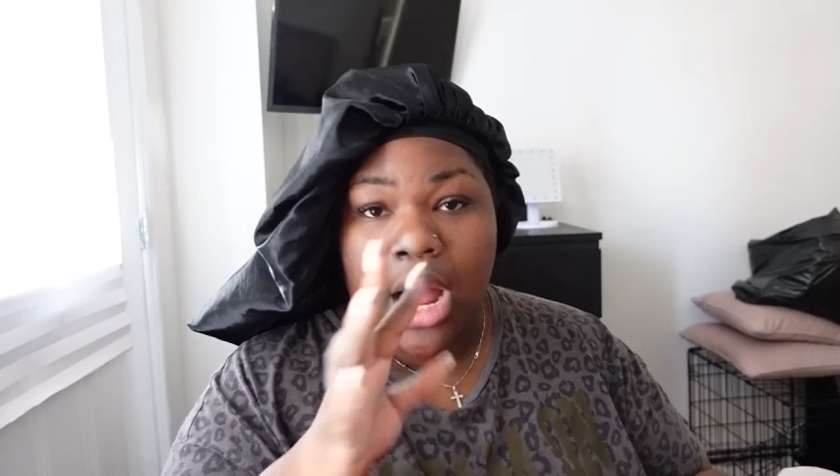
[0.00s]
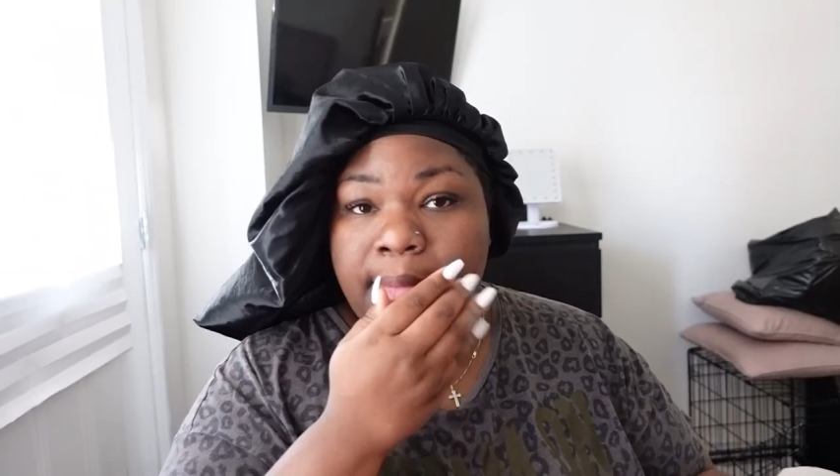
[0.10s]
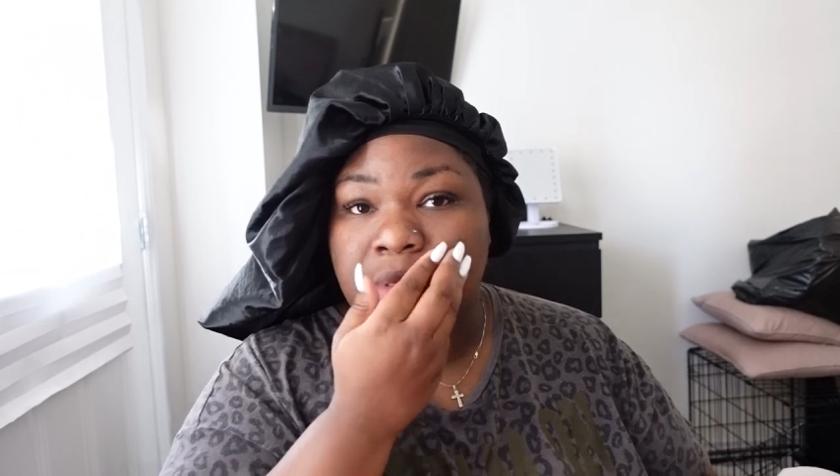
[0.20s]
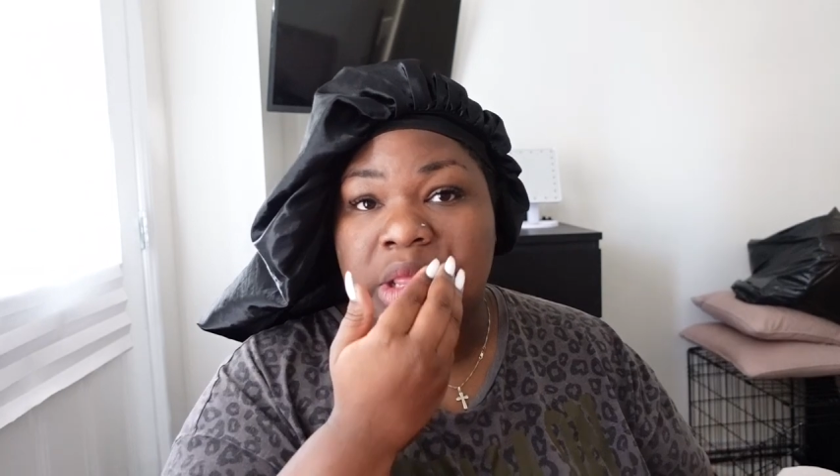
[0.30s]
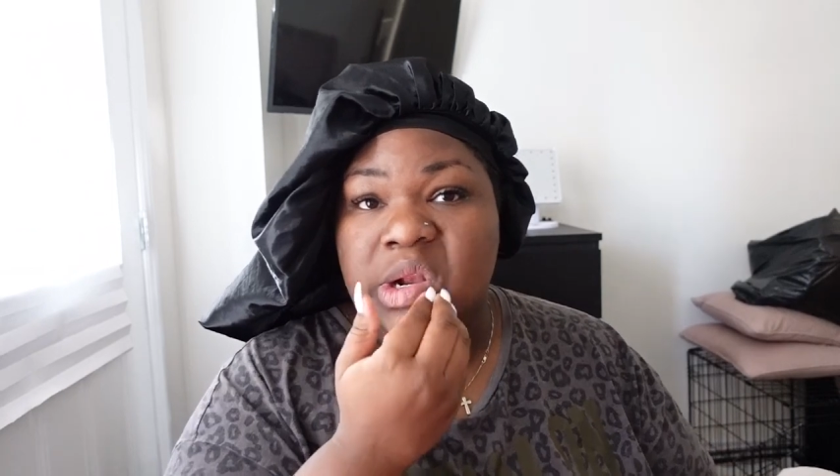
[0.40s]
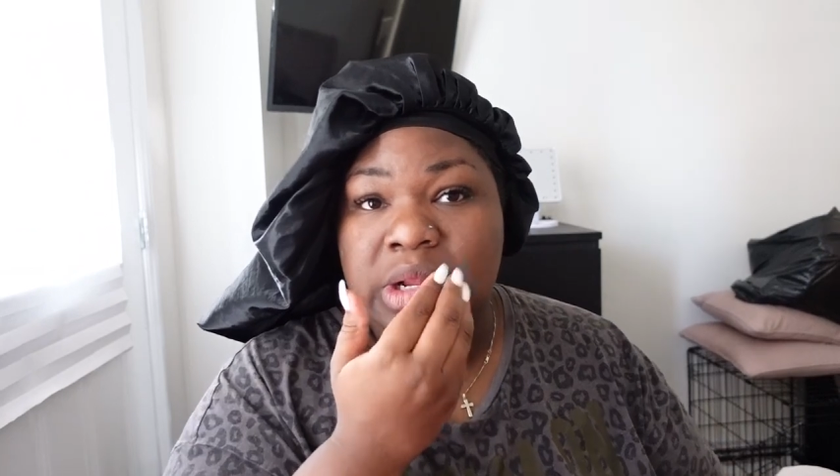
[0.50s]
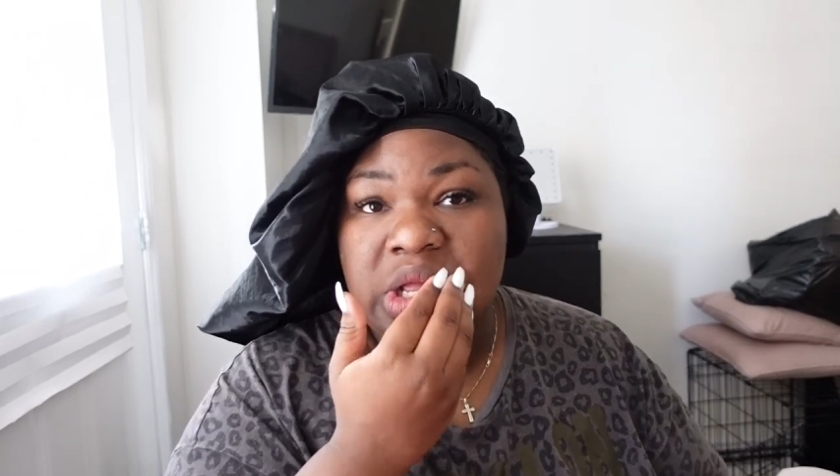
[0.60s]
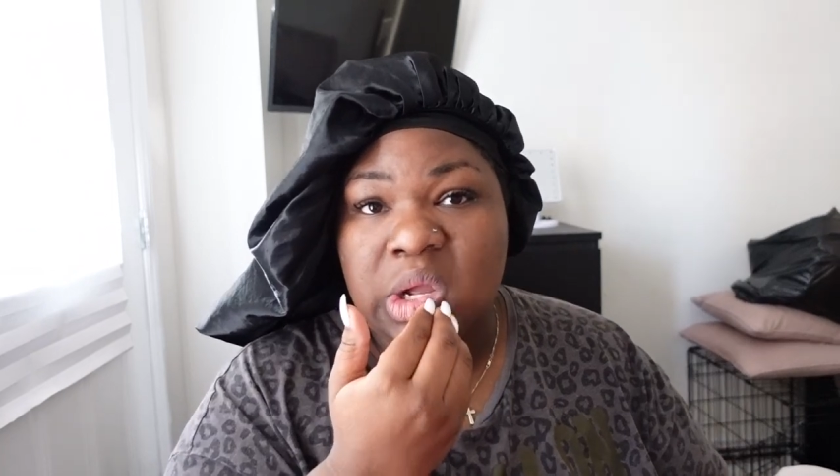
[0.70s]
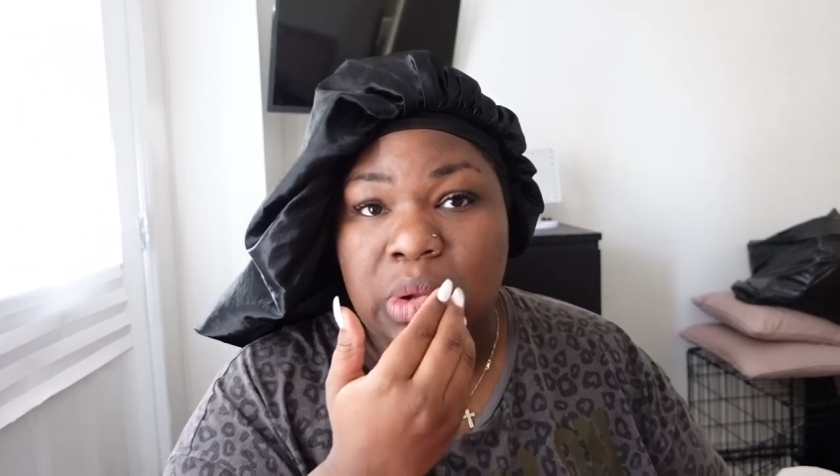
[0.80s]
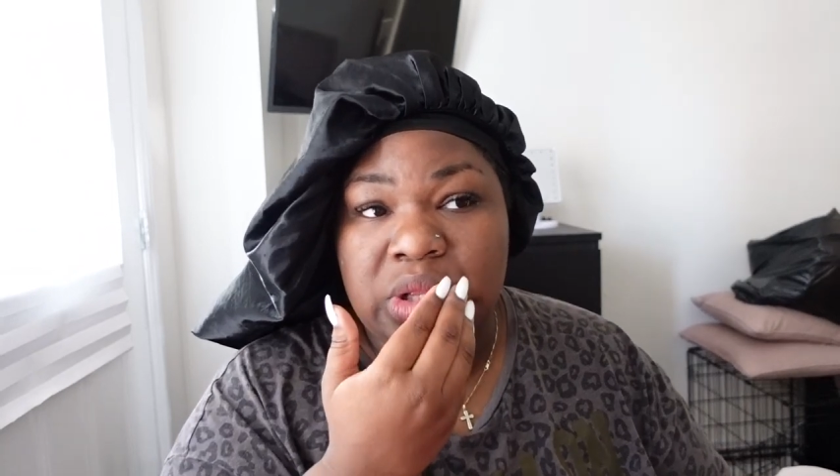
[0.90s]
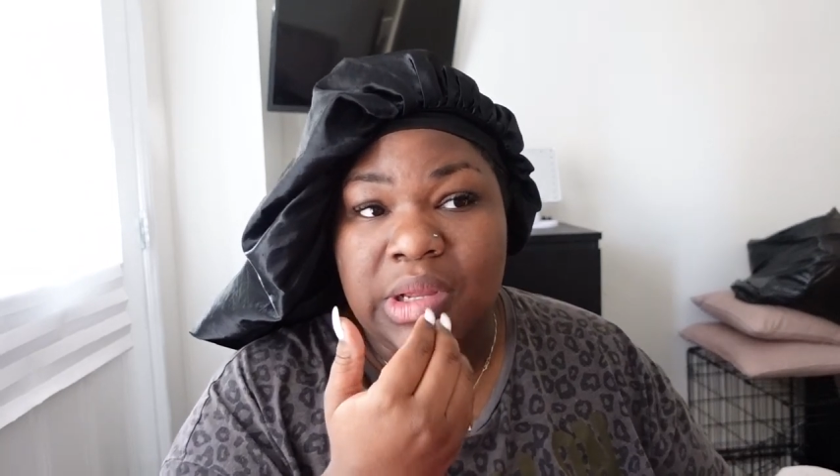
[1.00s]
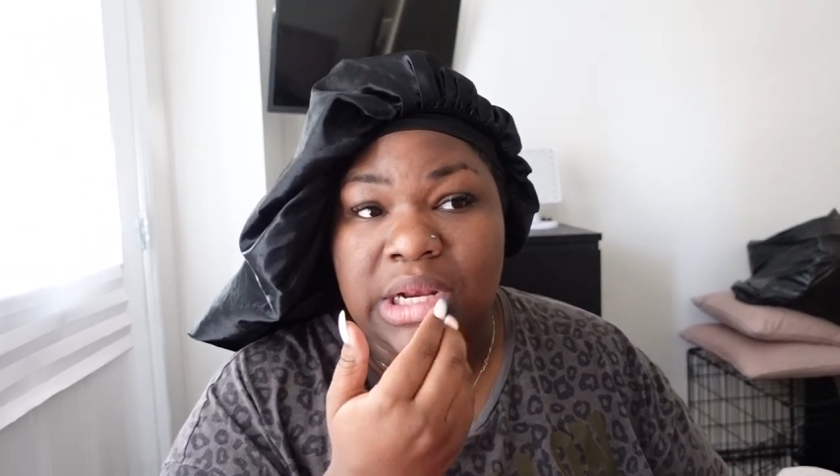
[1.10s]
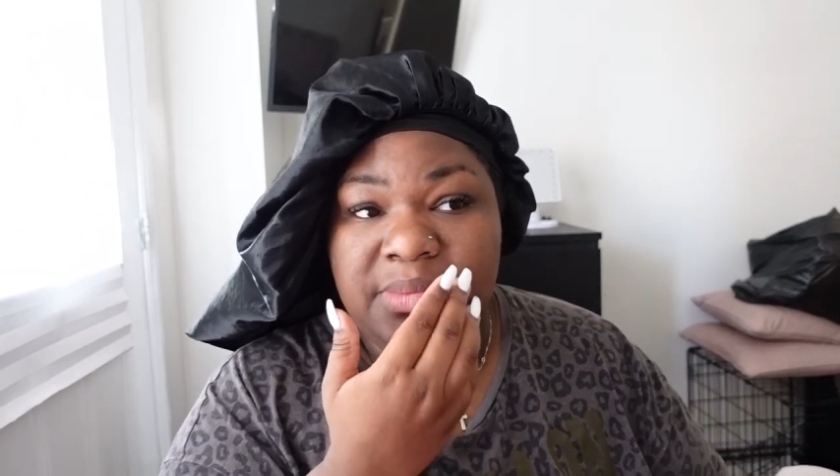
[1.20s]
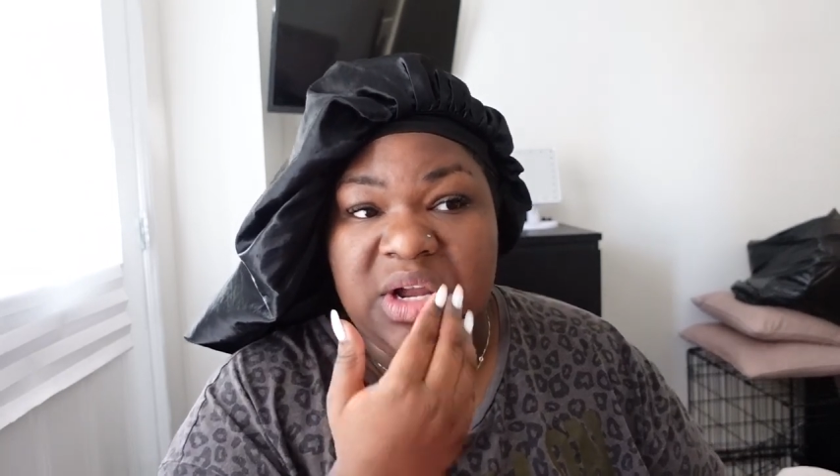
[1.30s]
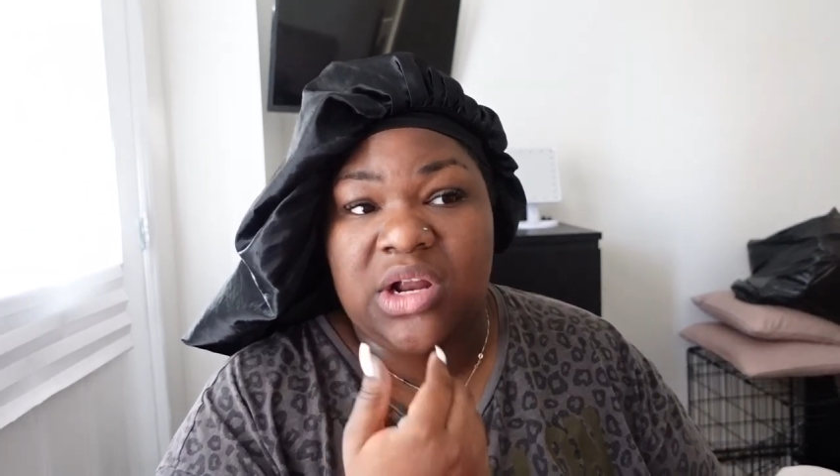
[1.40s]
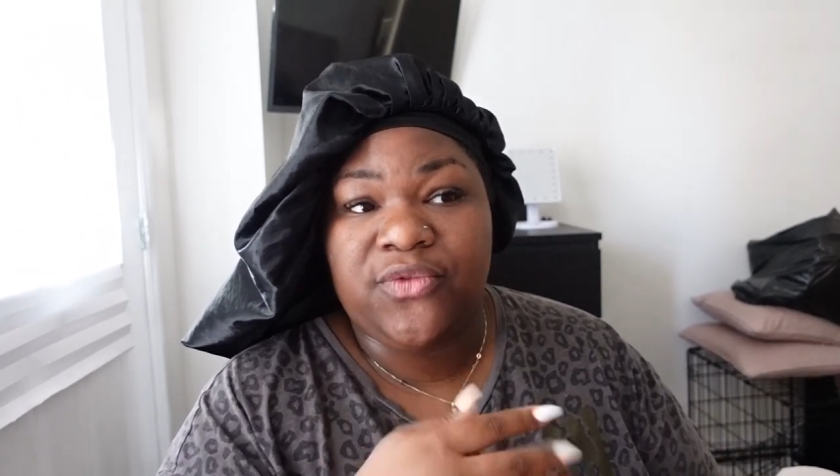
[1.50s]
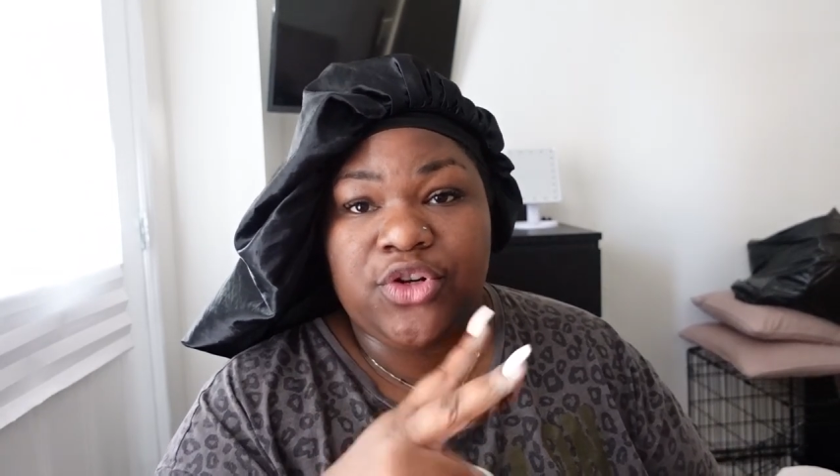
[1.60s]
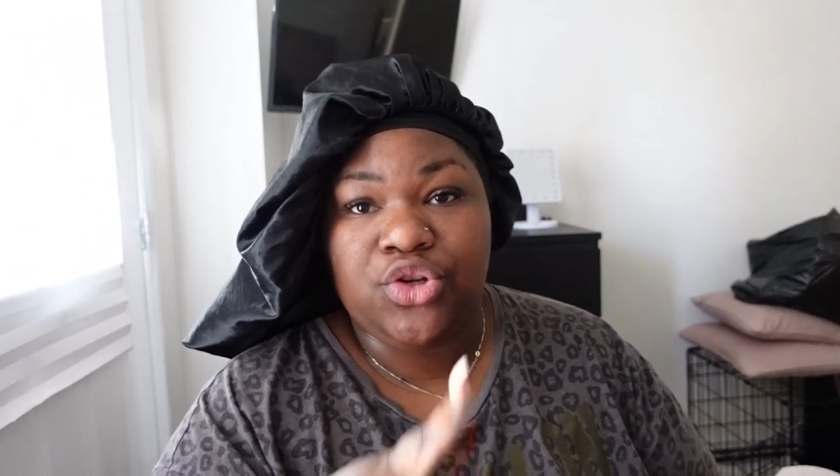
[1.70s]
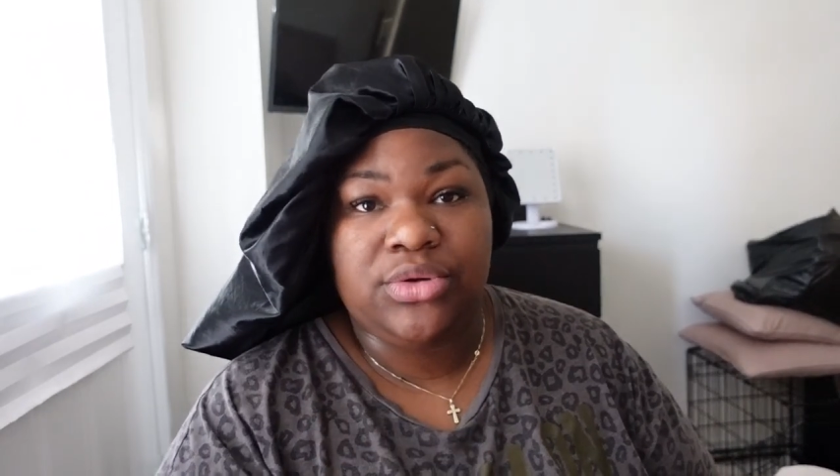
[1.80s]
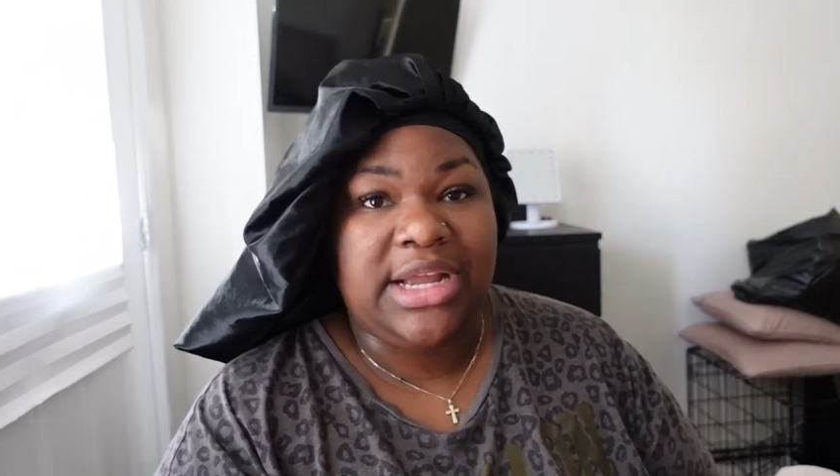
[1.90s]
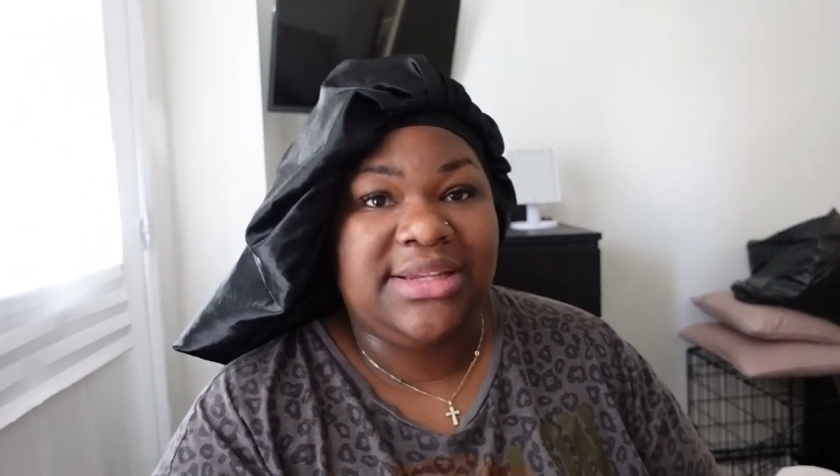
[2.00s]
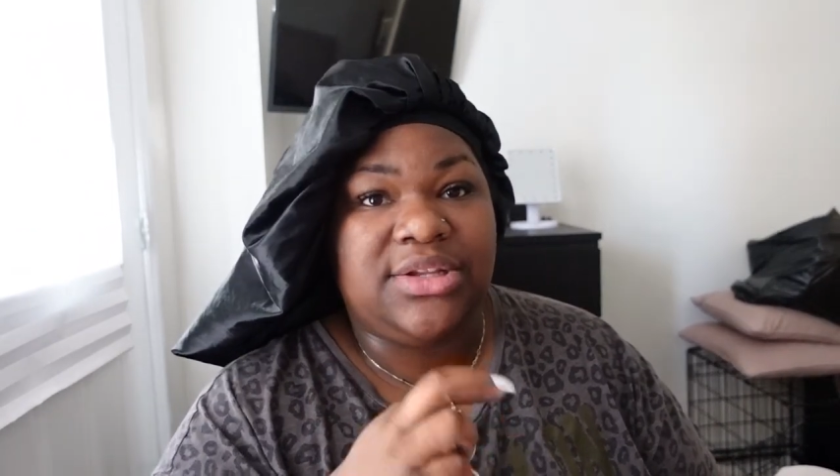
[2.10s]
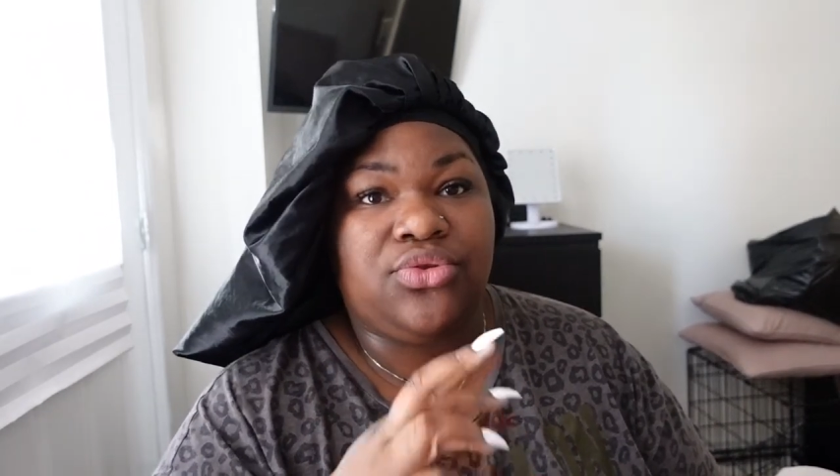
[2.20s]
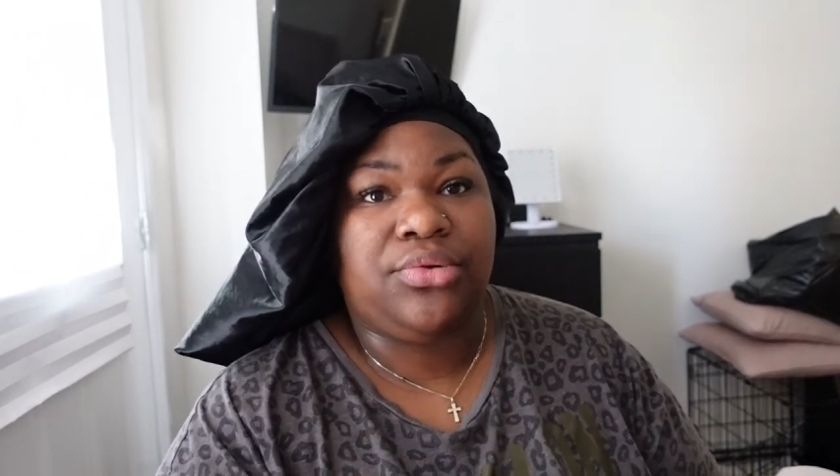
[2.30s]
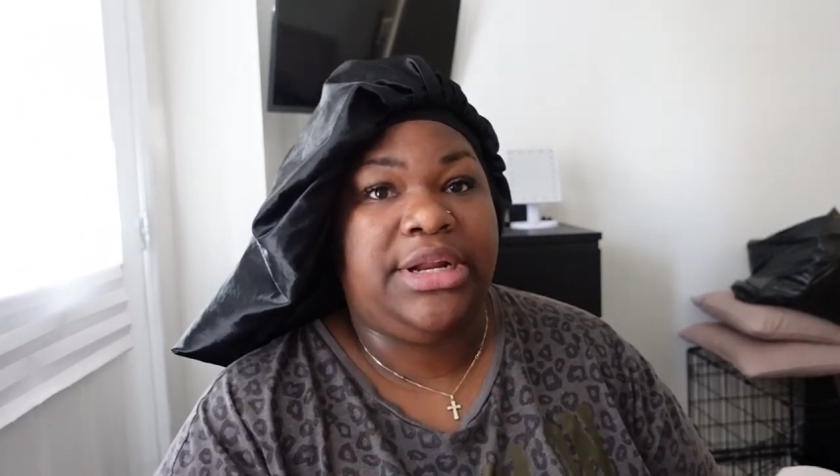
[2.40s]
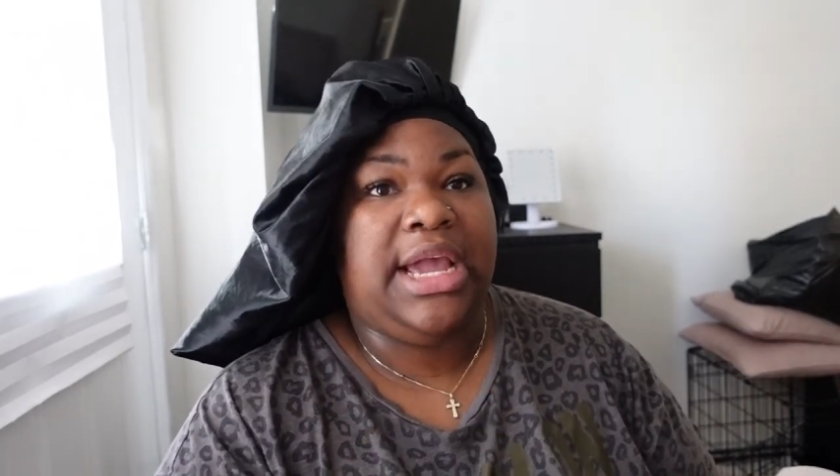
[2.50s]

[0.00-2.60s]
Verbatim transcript: I'm literally only gonna be gone for two nights and three